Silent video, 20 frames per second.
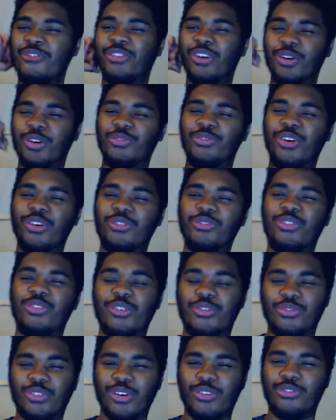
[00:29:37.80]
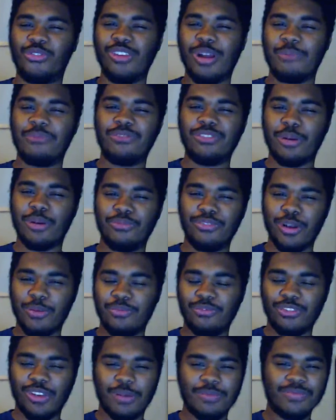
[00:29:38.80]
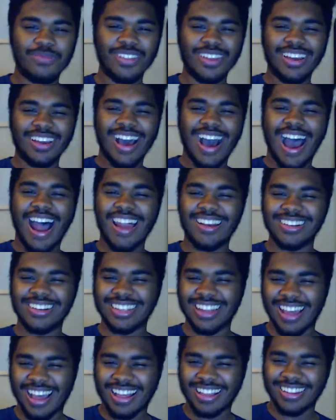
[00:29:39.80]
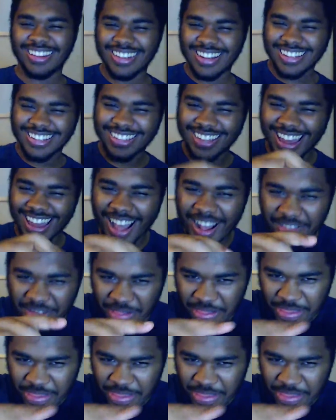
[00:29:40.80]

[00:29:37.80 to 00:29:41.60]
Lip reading: foot, flop, and it's there,